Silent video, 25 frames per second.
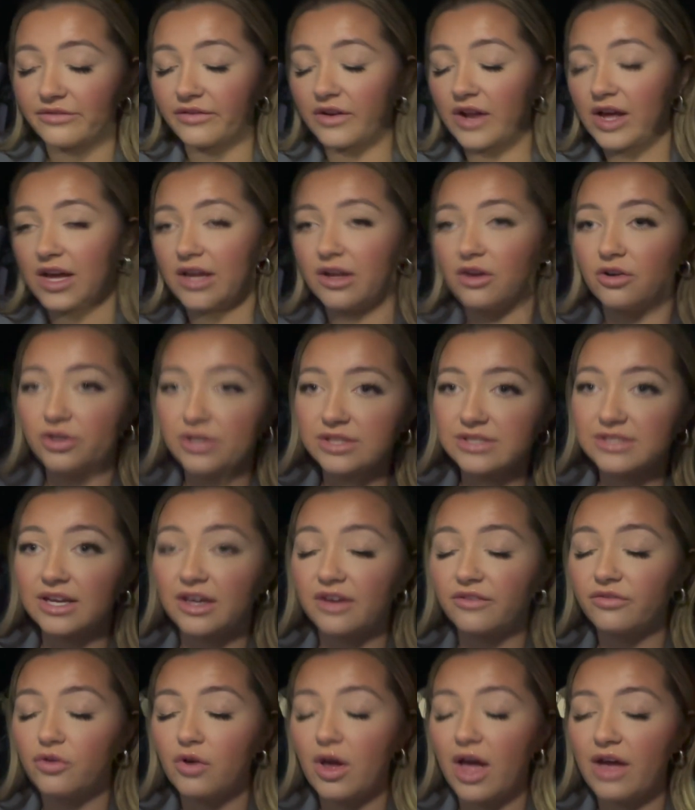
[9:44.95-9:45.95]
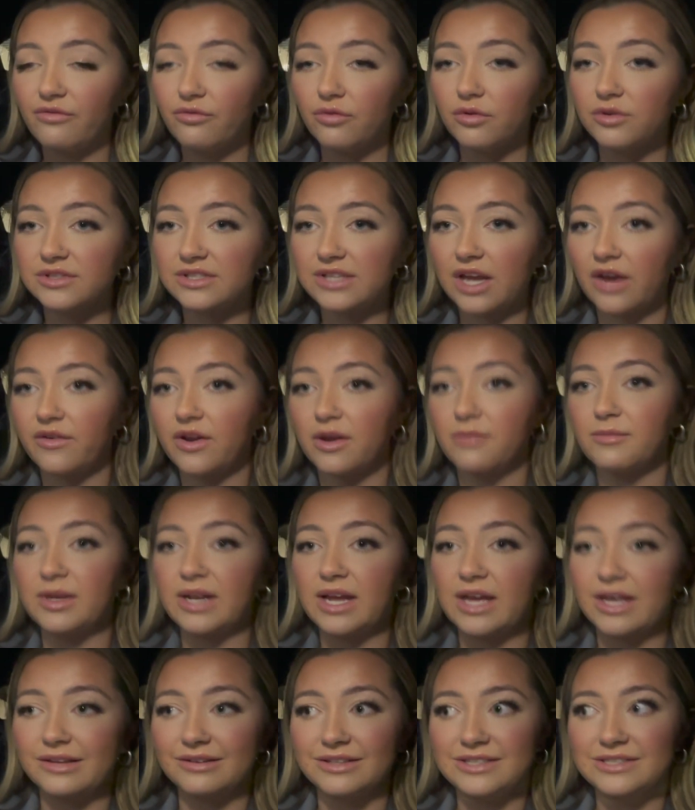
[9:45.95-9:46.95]
Like, honestly, I thought everyone's staring at me
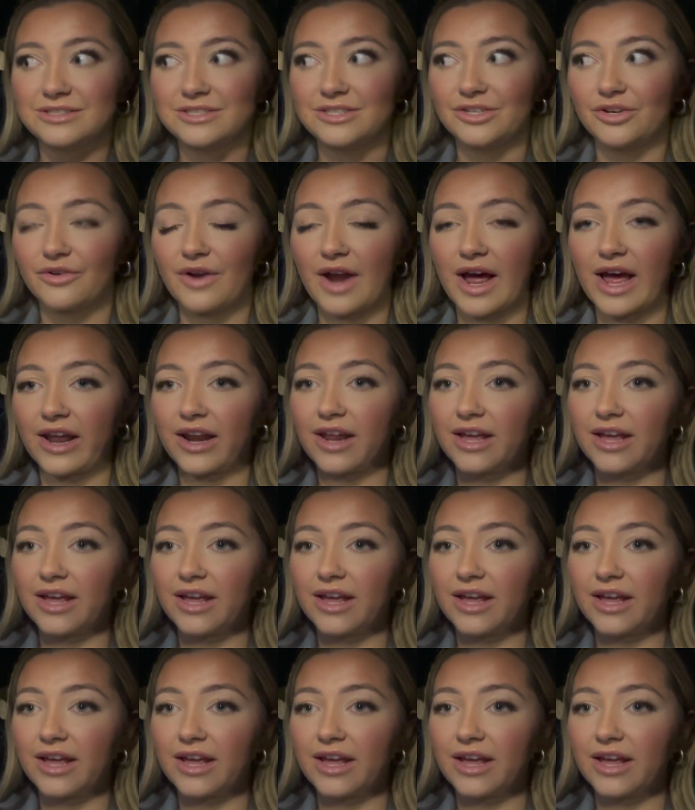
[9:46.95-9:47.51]
like, is she all right?